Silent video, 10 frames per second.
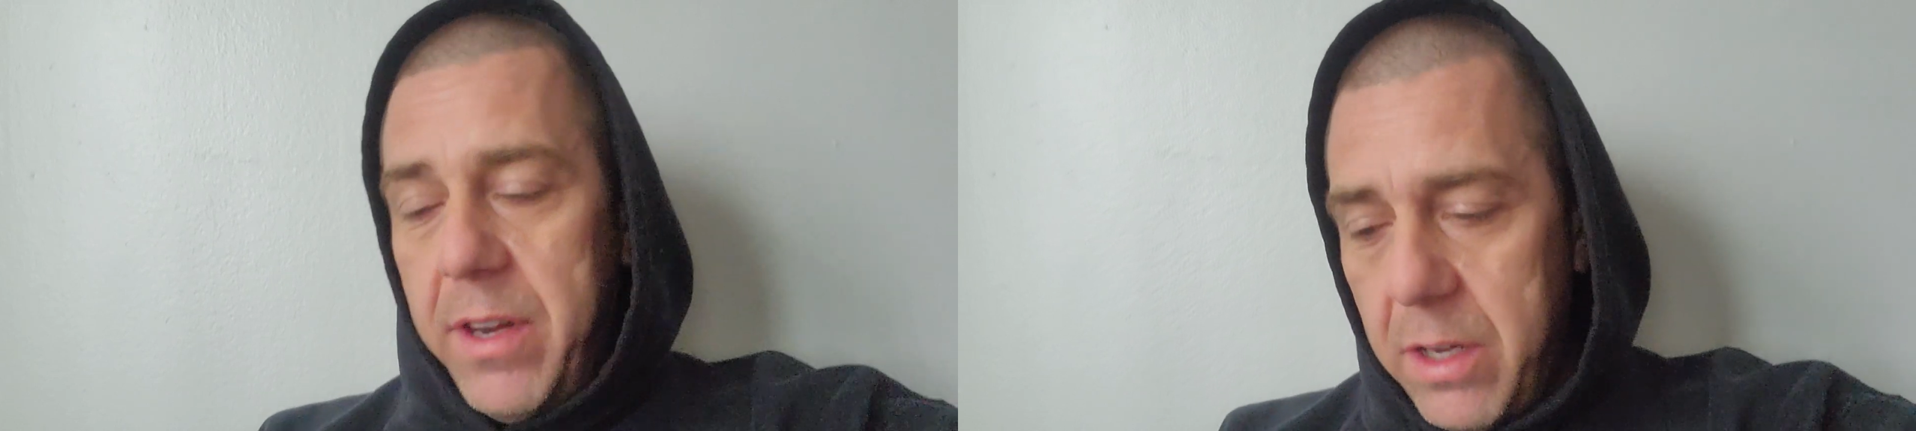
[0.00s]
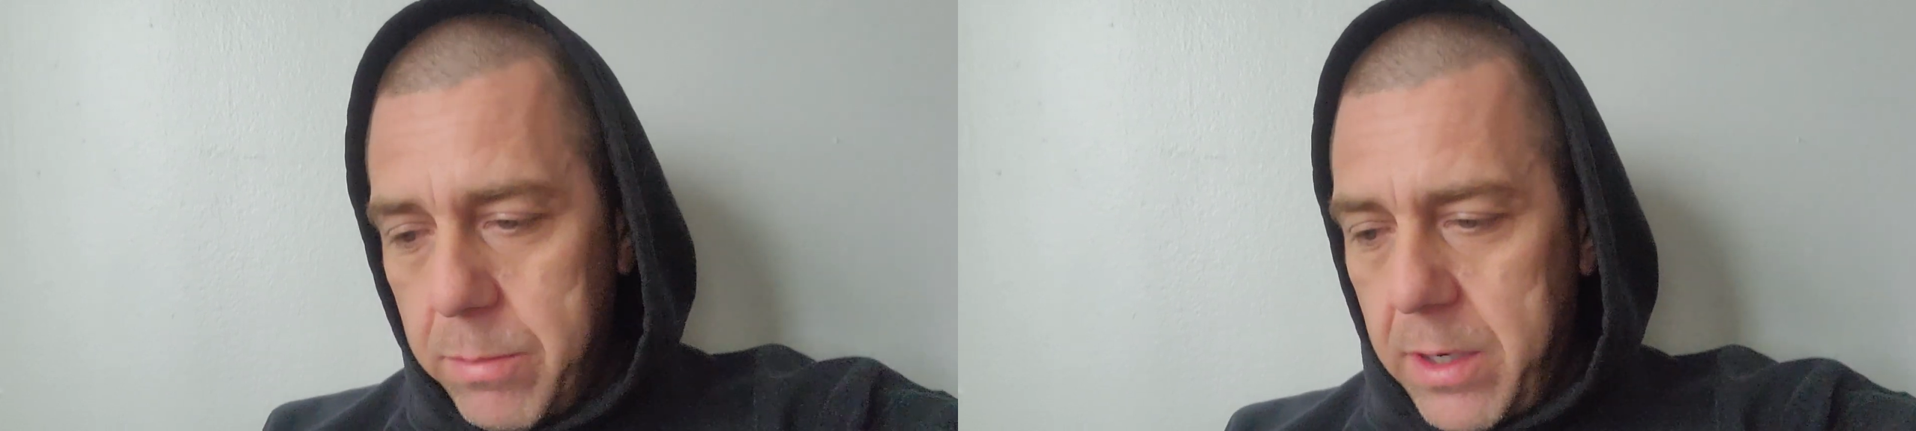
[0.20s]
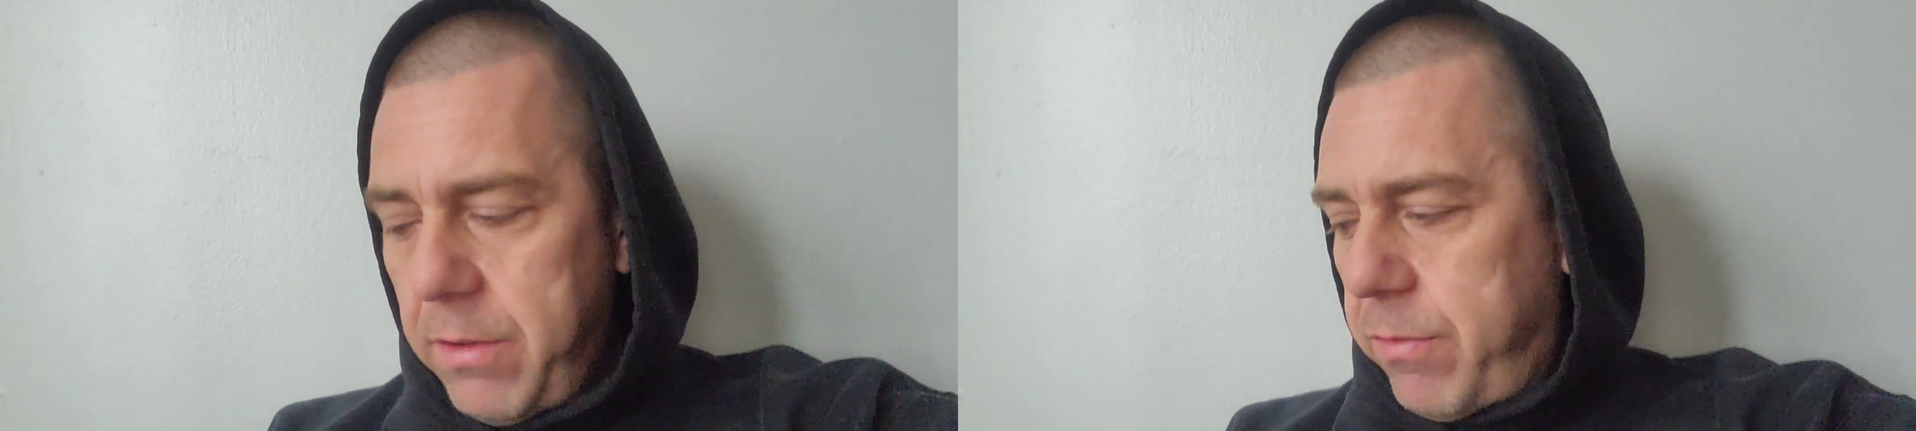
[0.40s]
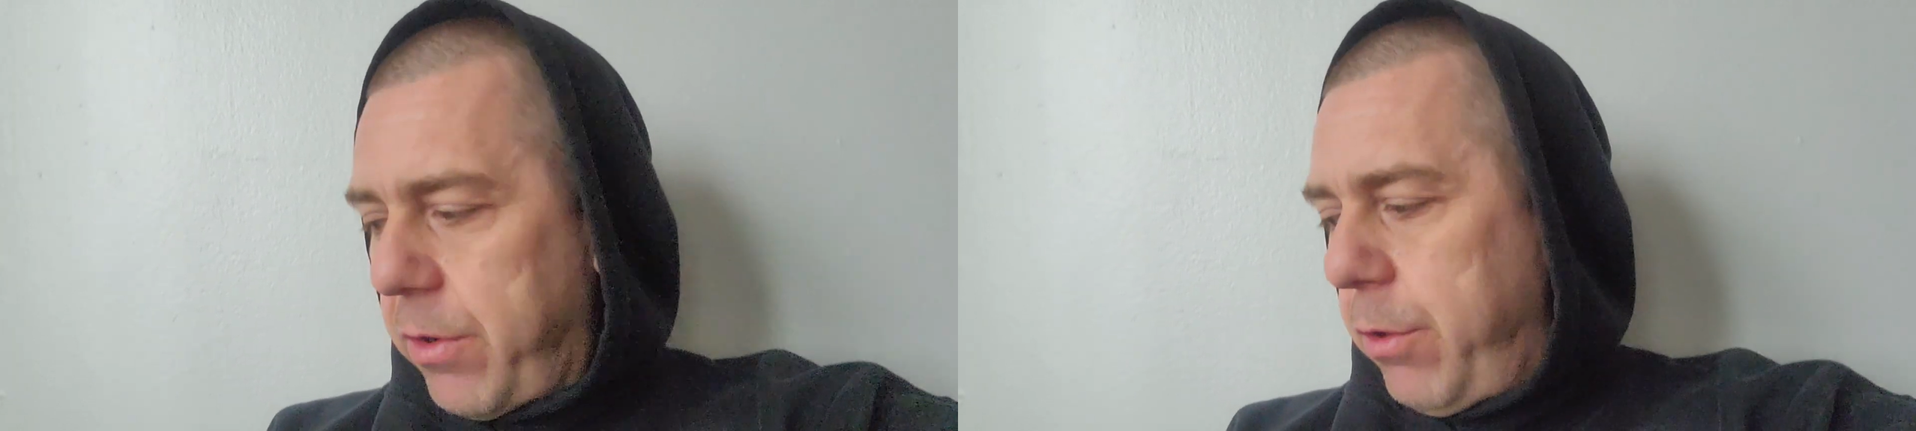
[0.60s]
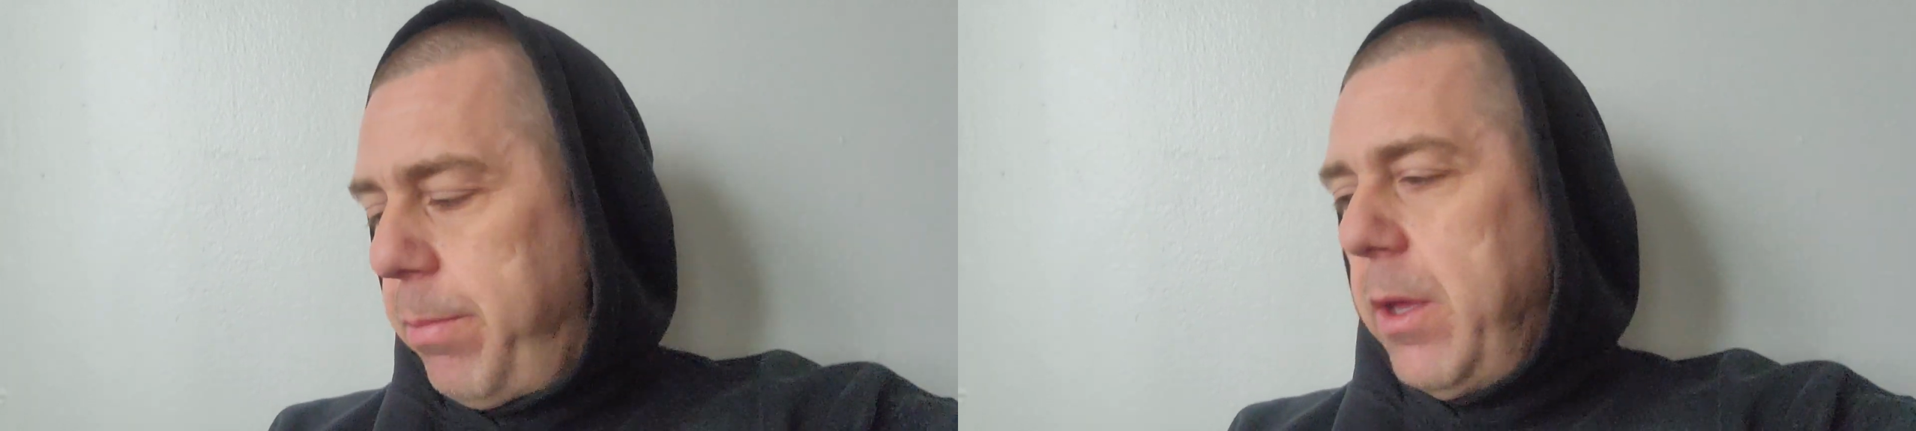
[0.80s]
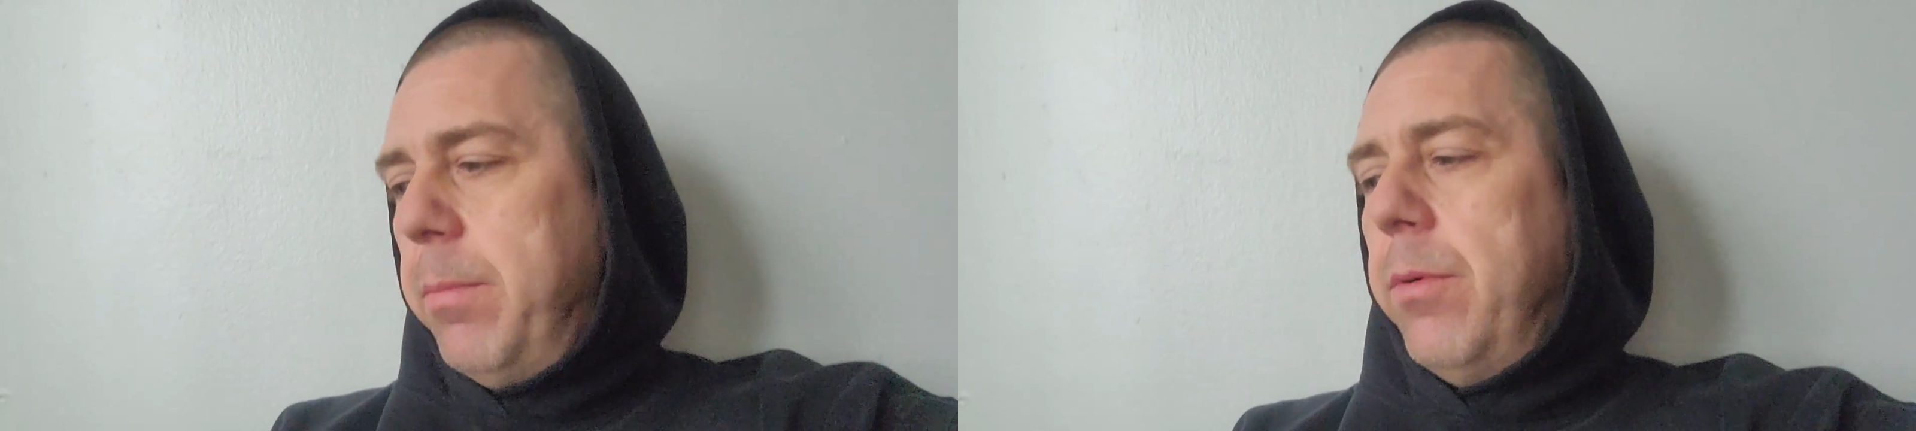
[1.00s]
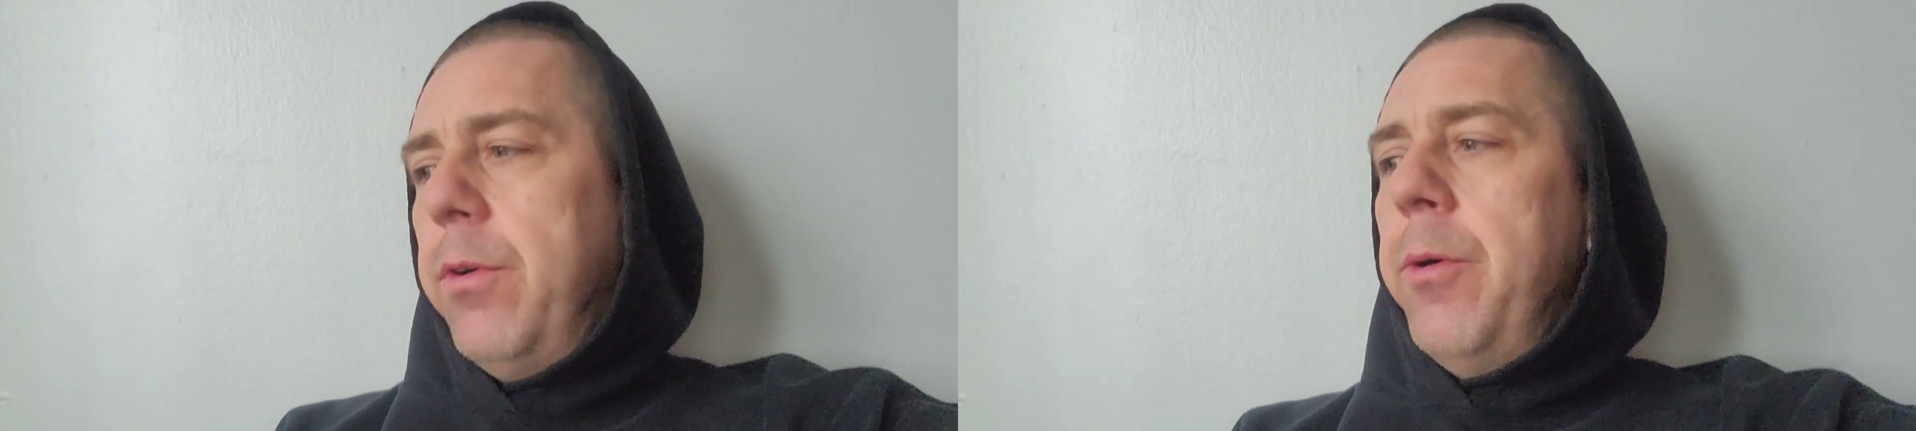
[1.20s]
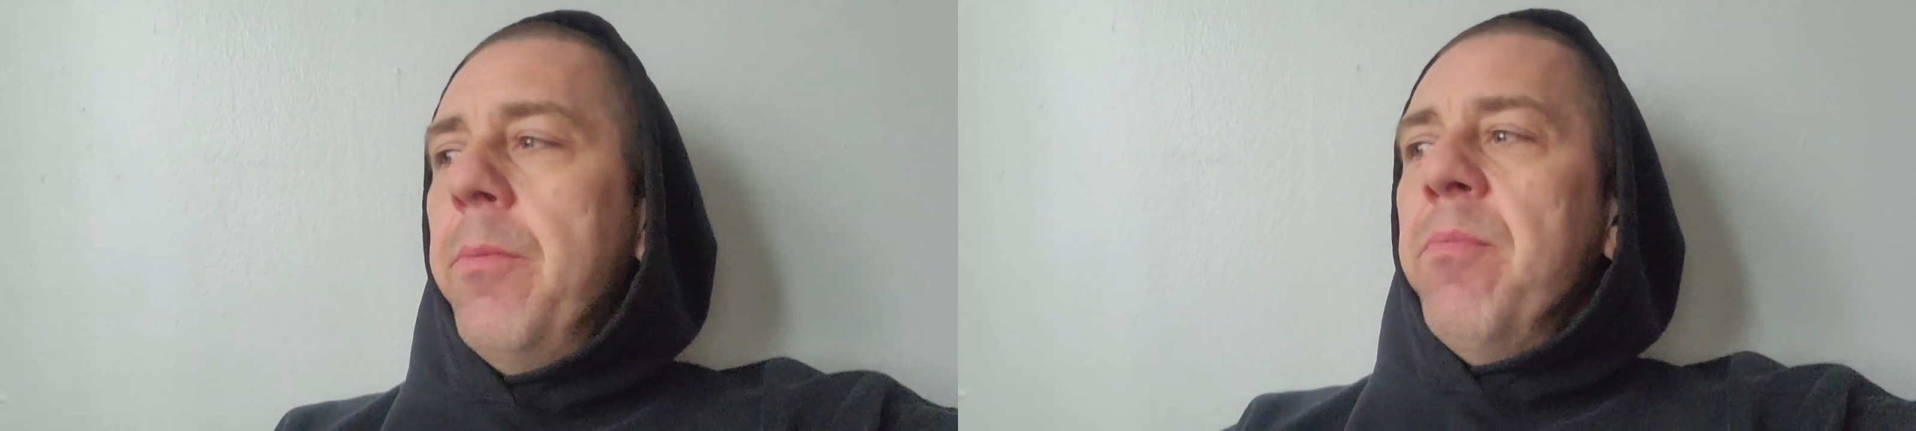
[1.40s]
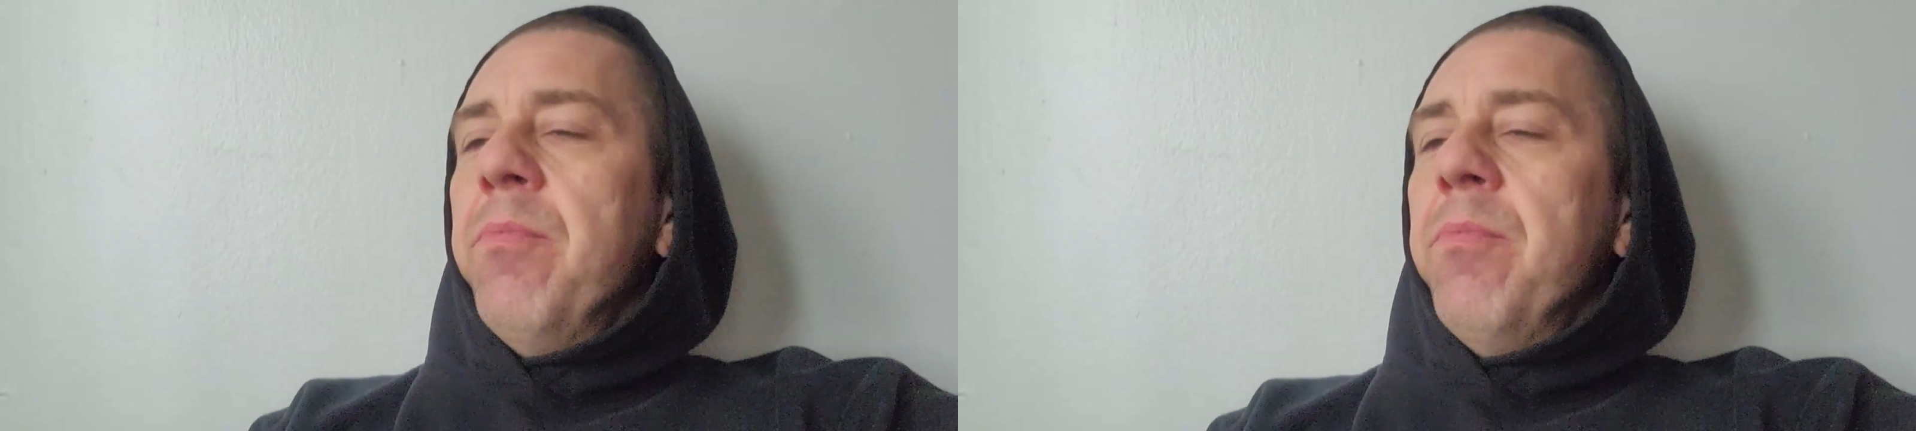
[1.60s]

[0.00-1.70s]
anybody for you people?